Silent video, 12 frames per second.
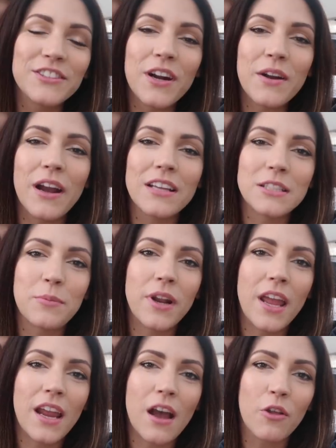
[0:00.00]
so anyways, I'm gonna
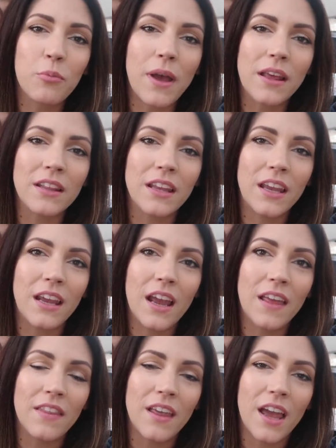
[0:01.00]
hang out with Bentley
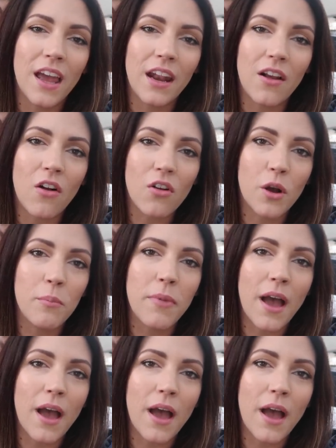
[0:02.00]
and then I'll come